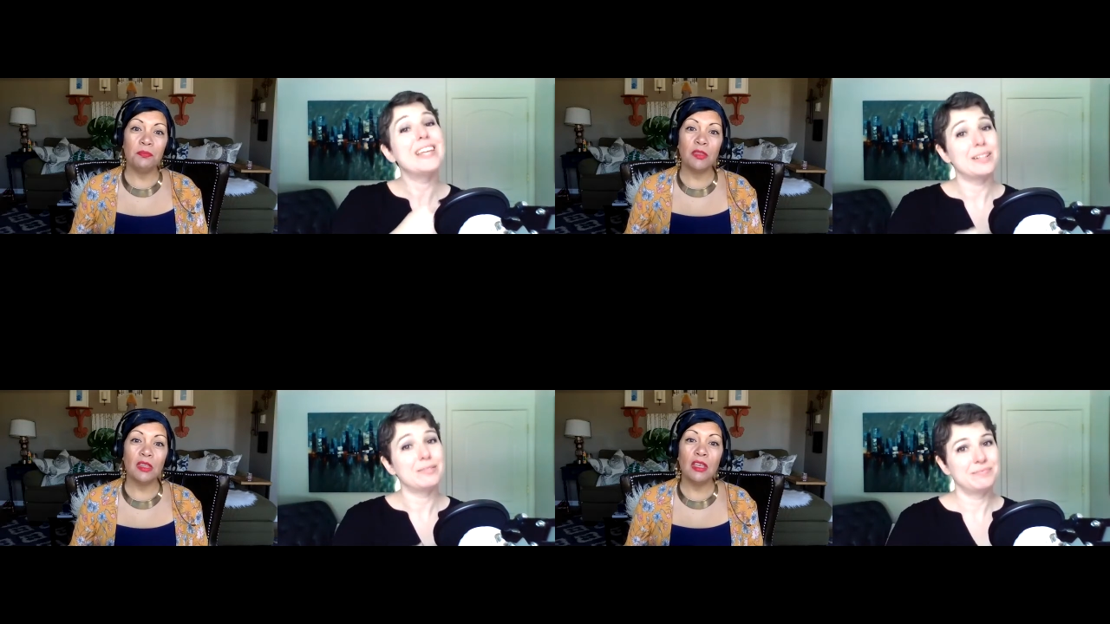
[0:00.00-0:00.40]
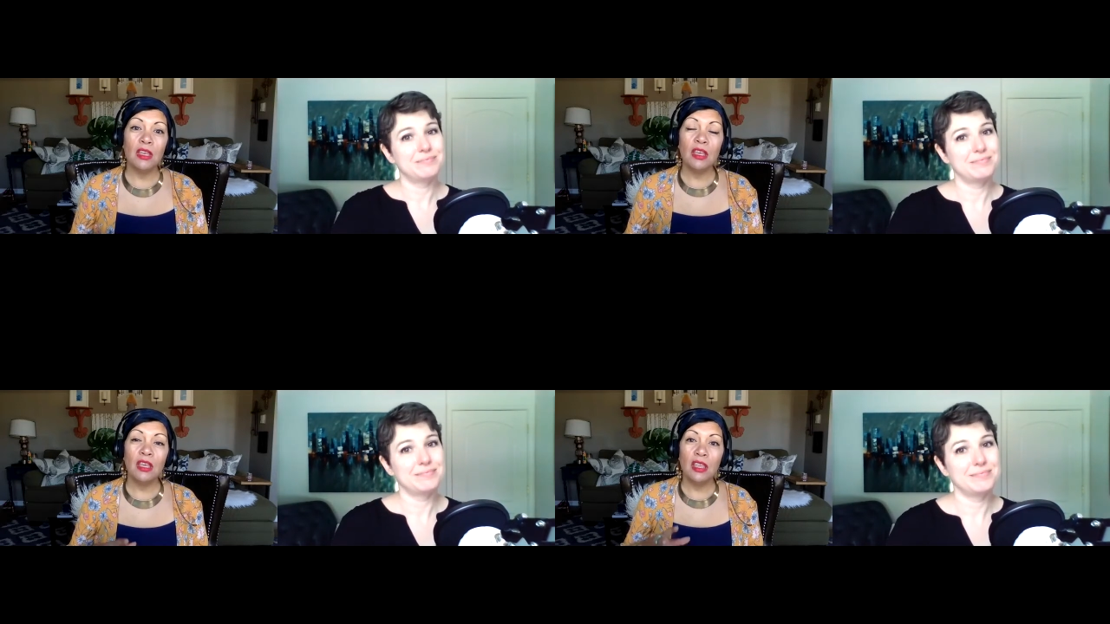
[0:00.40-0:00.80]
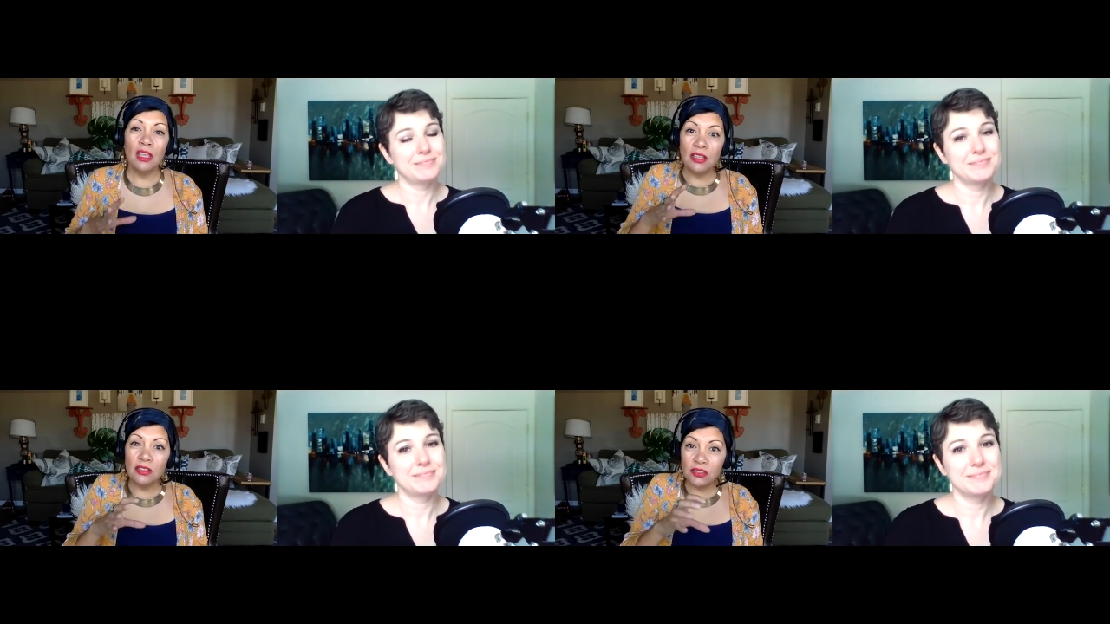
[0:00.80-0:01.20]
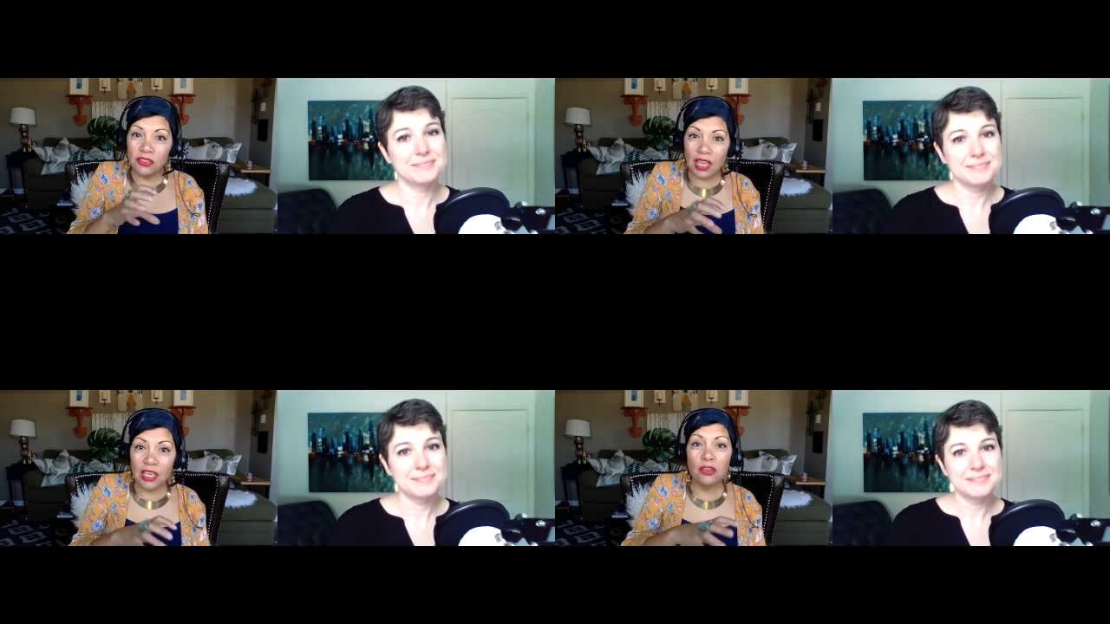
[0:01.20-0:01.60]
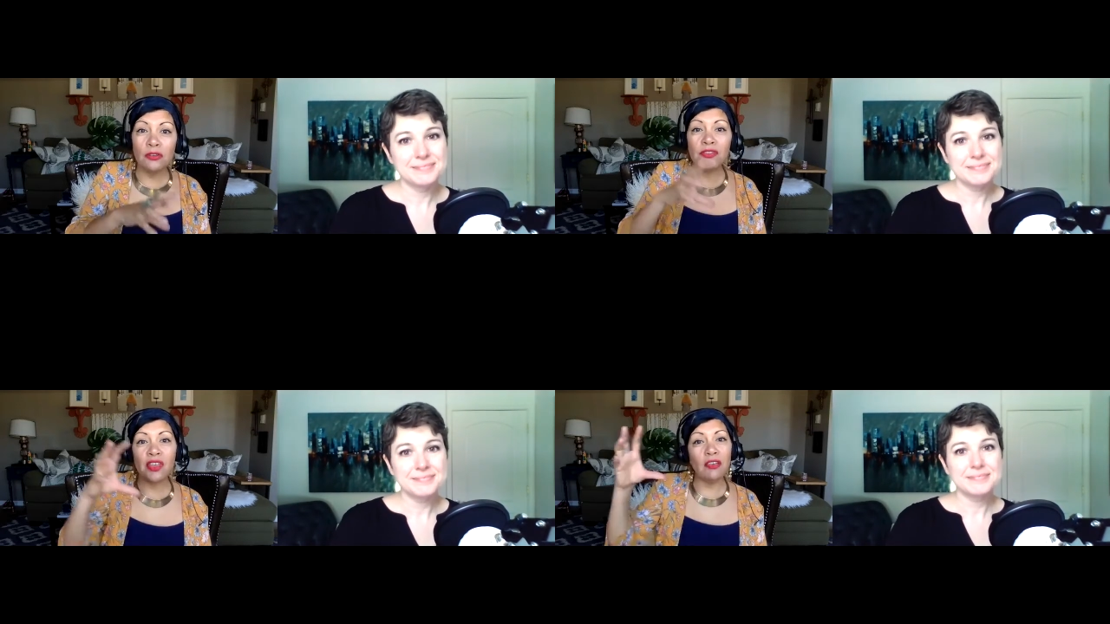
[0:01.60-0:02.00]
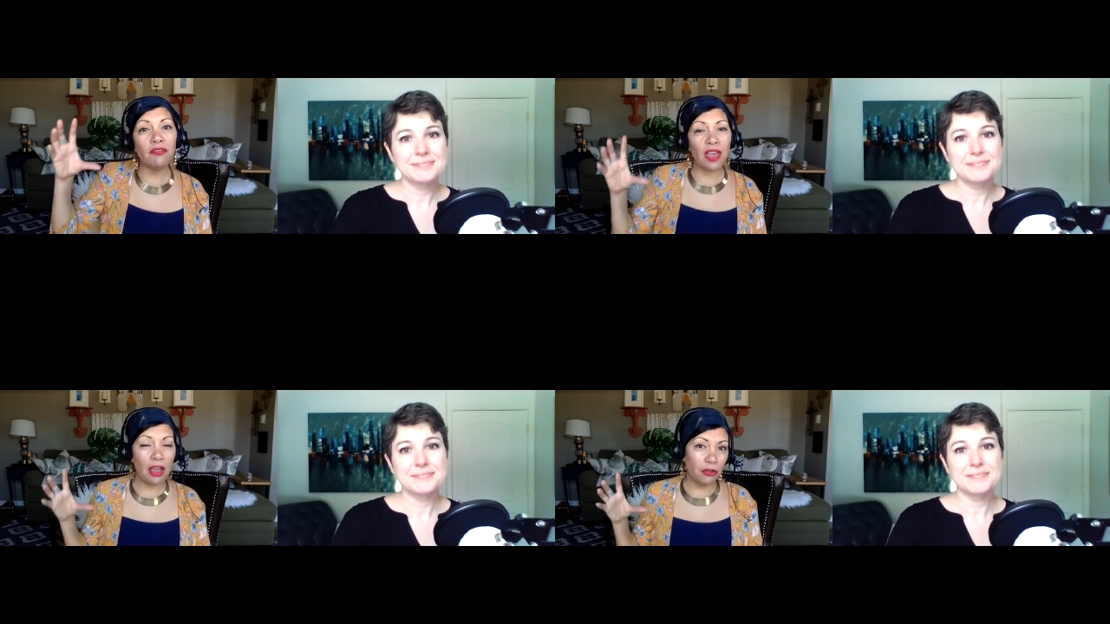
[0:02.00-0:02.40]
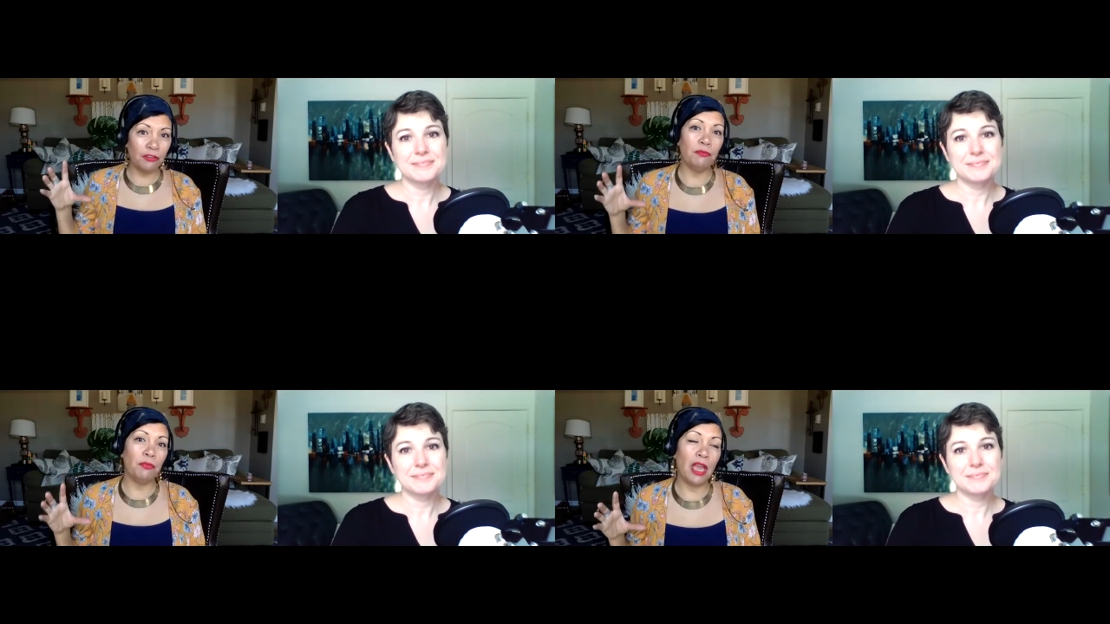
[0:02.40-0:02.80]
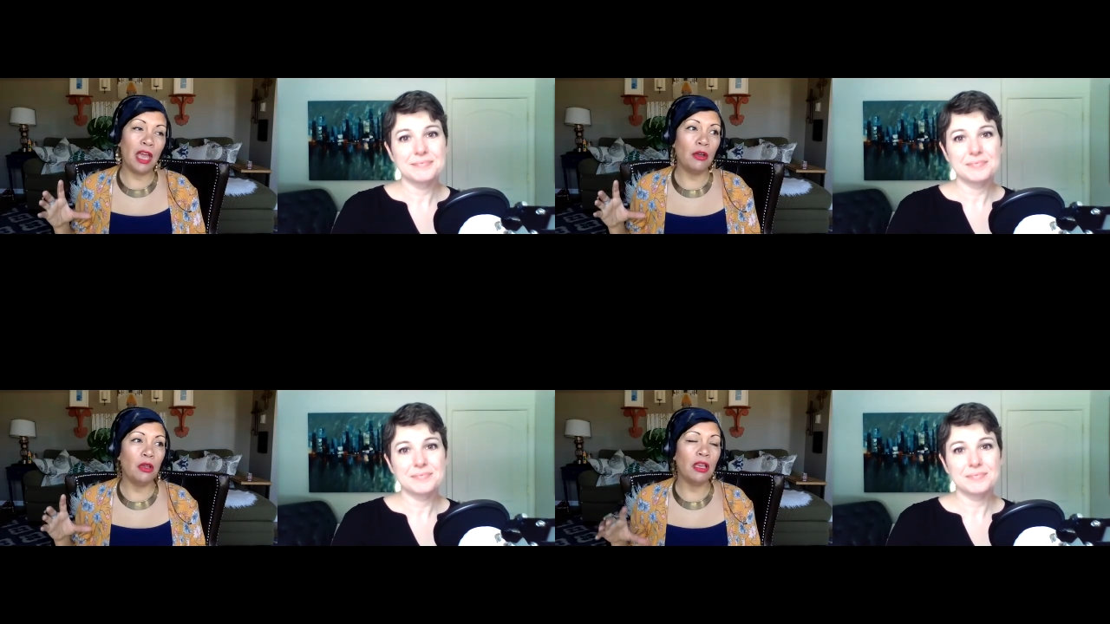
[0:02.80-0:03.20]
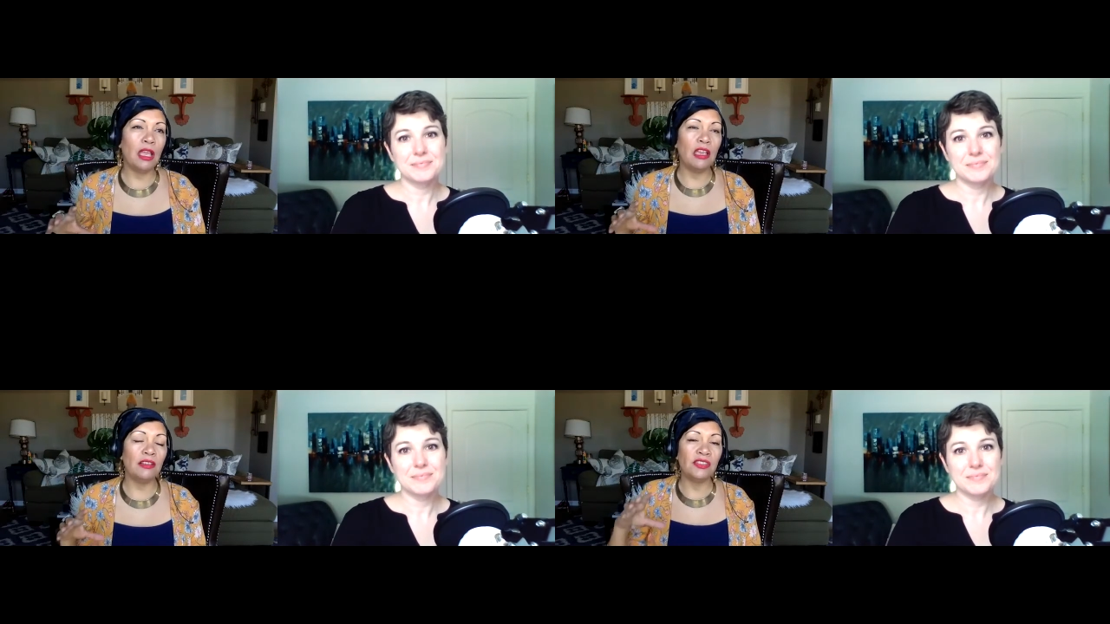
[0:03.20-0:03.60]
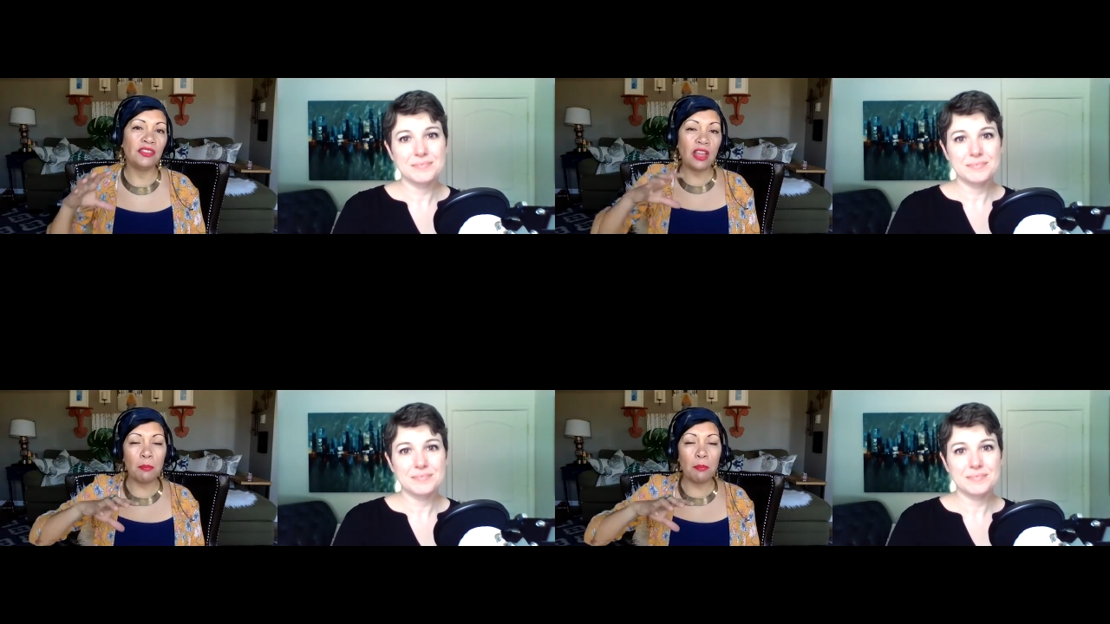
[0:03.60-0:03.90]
Speaker 1: yeah take yourself out of out step